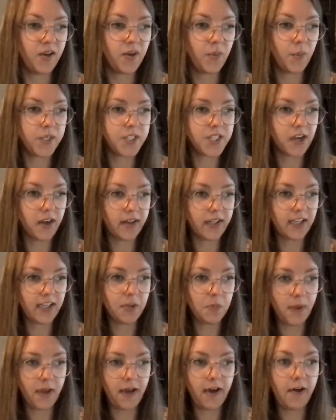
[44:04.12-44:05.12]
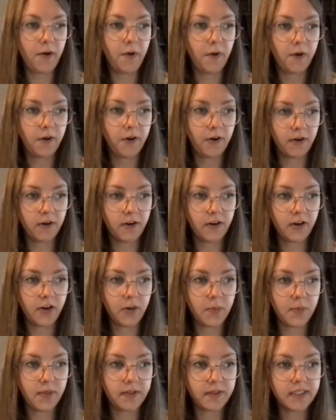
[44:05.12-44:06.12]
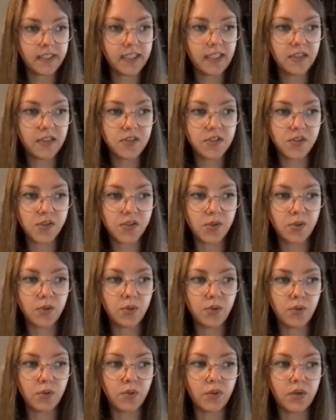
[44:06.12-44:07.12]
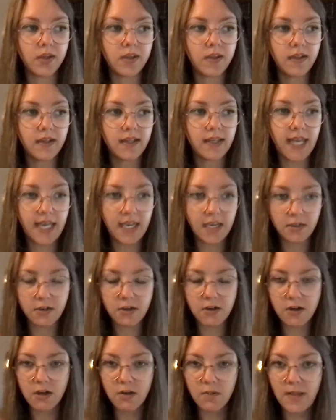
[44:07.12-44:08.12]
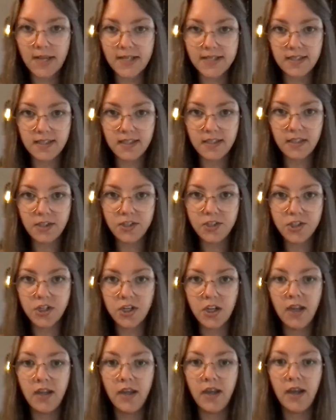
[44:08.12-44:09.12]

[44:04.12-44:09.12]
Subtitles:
We're talking about her ability to cater her message